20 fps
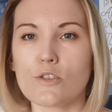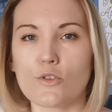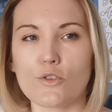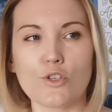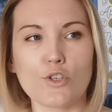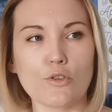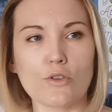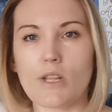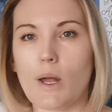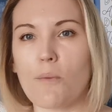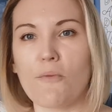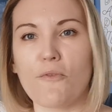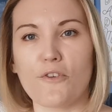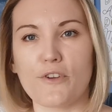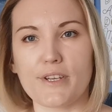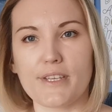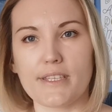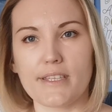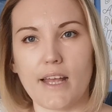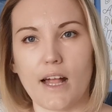to stand up for
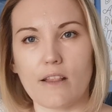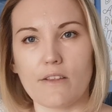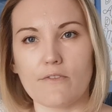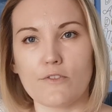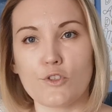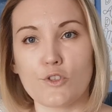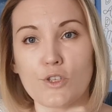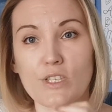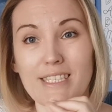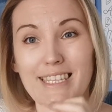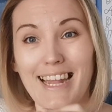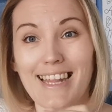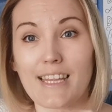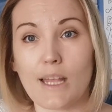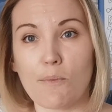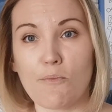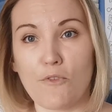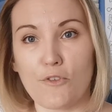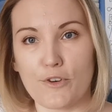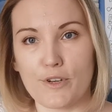
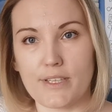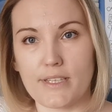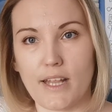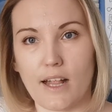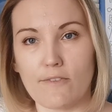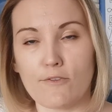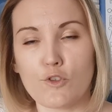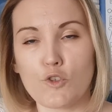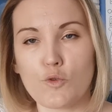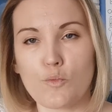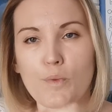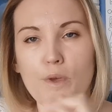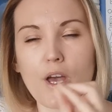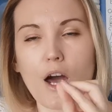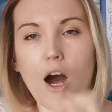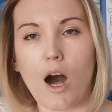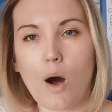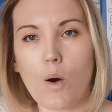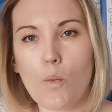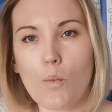yourself, to be
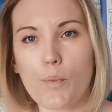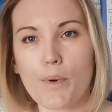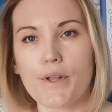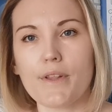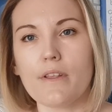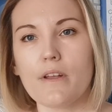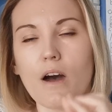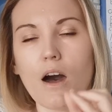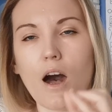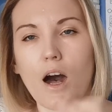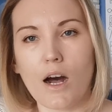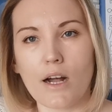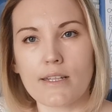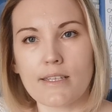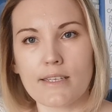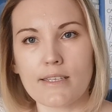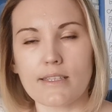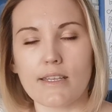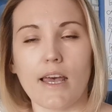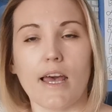open,
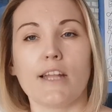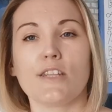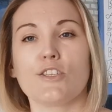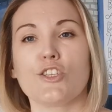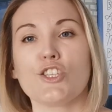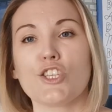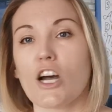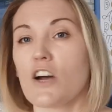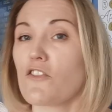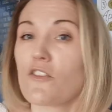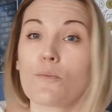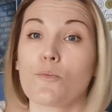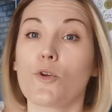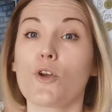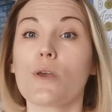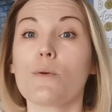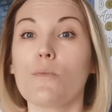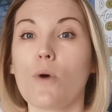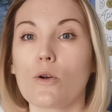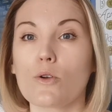honest, and to talk from your
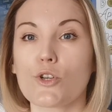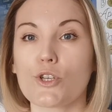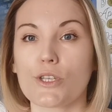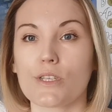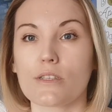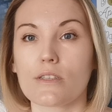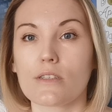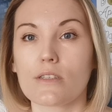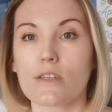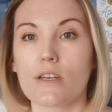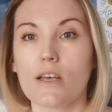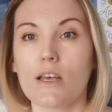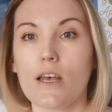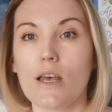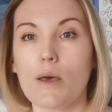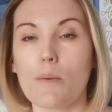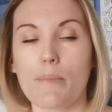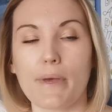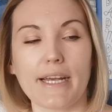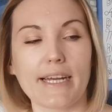emotions,
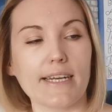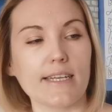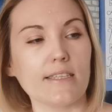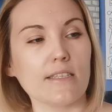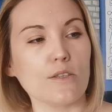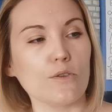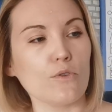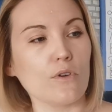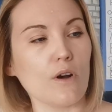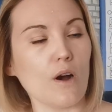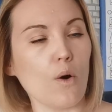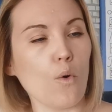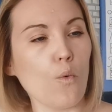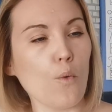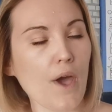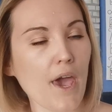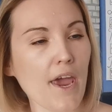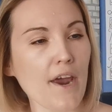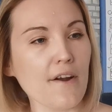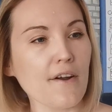because you're
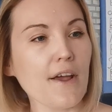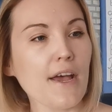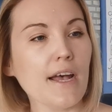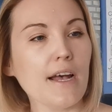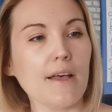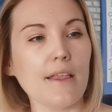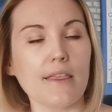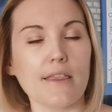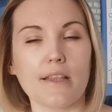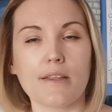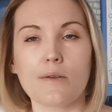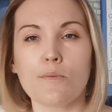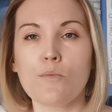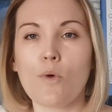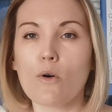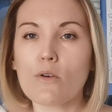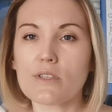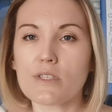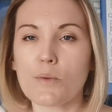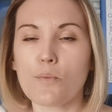aware that the
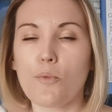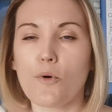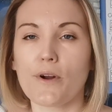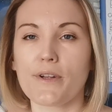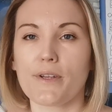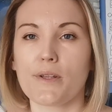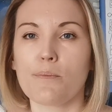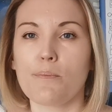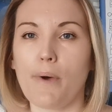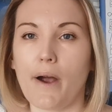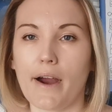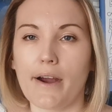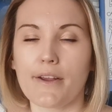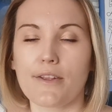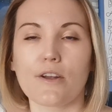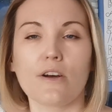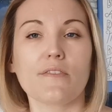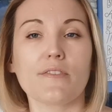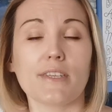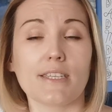most important
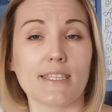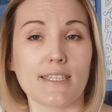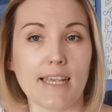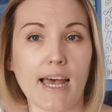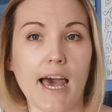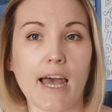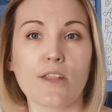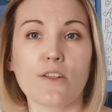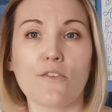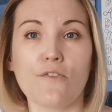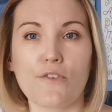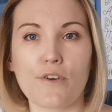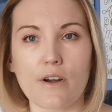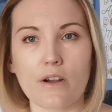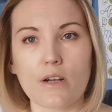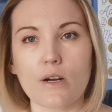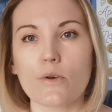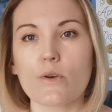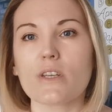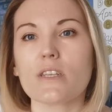part of the sign of
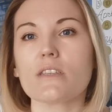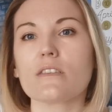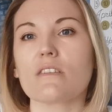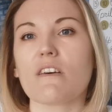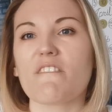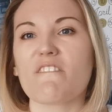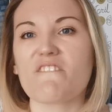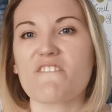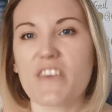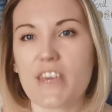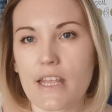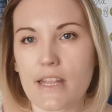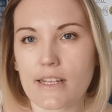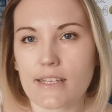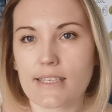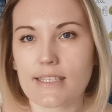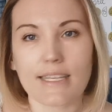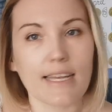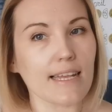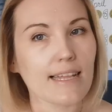Virgo is
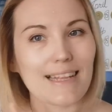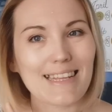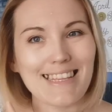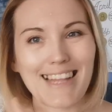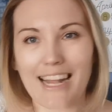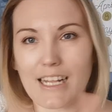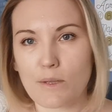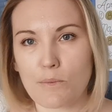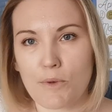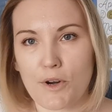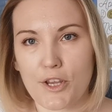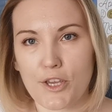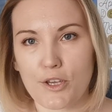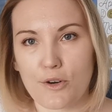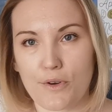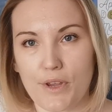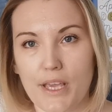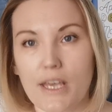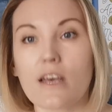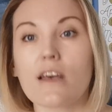Venus, not
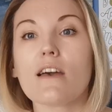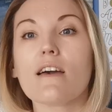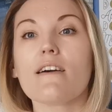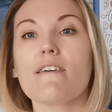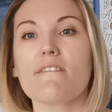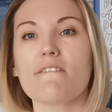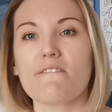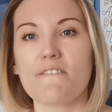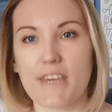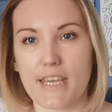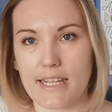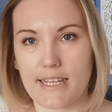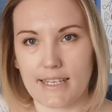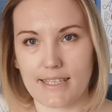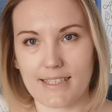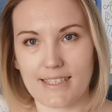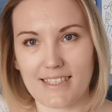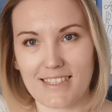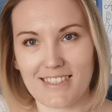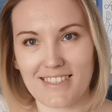Mercury.
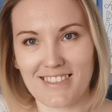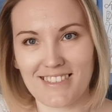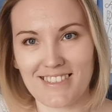Venus.